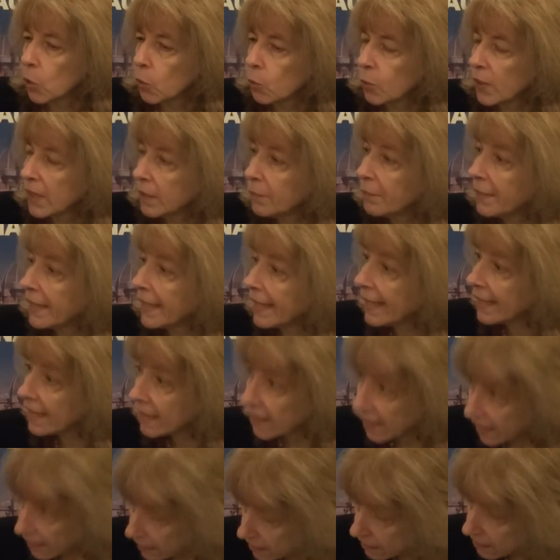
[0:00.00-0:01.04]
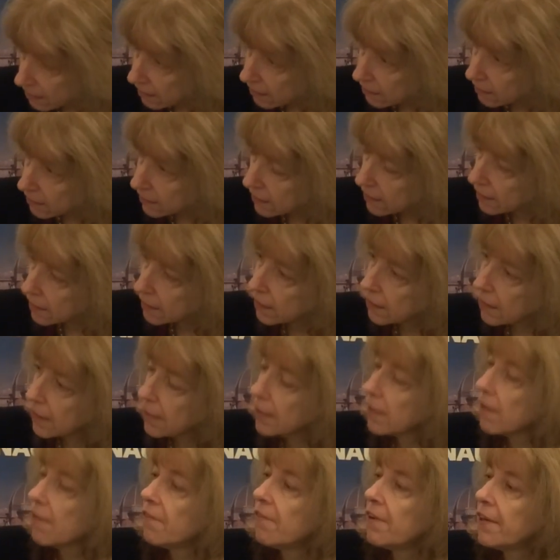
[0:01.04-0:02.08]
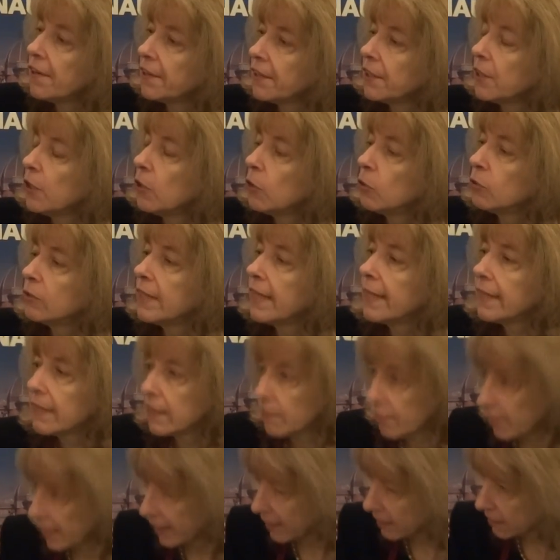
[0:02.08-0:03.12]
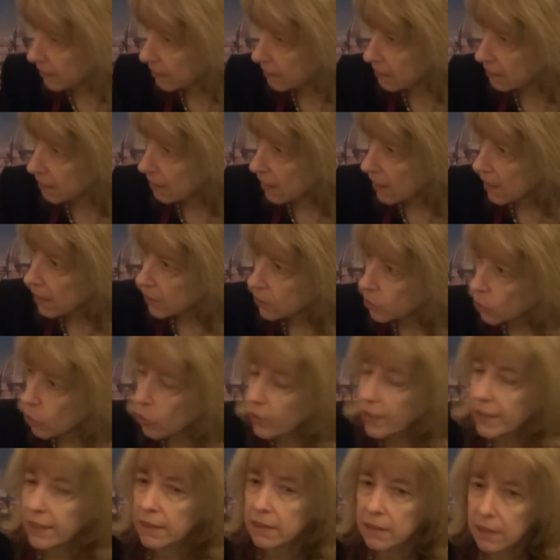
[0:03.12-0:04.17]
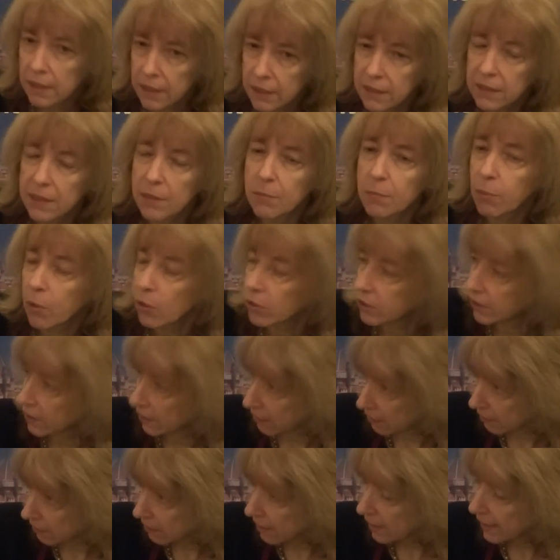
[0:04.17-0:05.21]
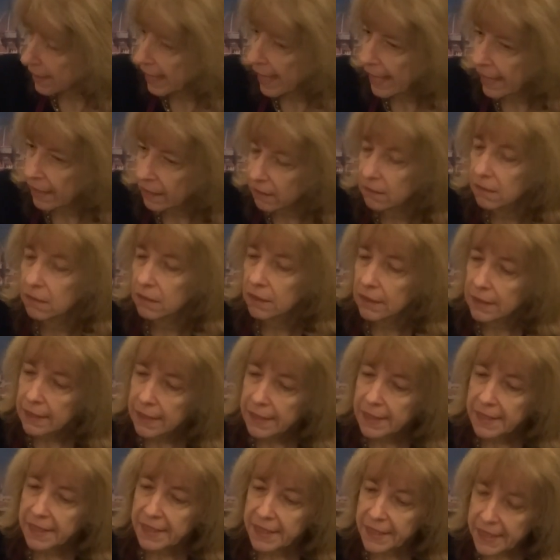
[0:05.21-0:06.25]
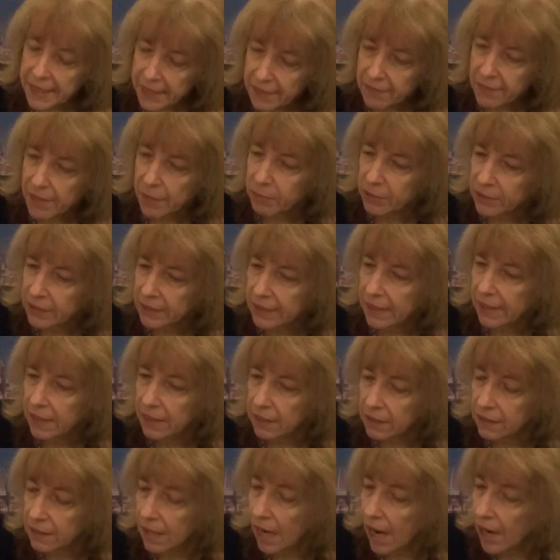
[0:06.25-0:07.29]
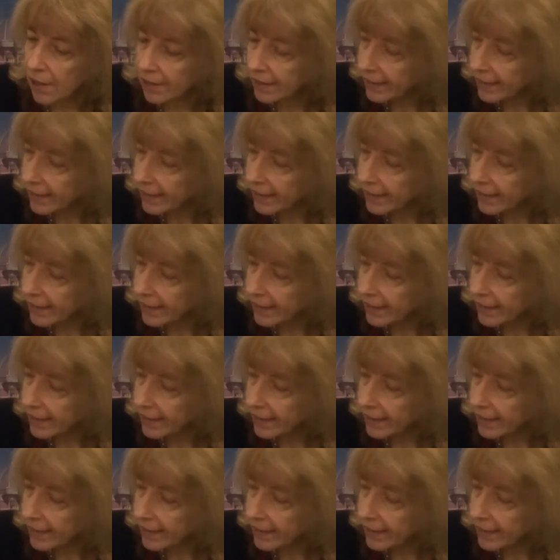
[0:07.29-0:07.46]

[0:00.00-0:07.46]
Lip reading: will be indexed in a very known database. So it's important. And if the proceedings are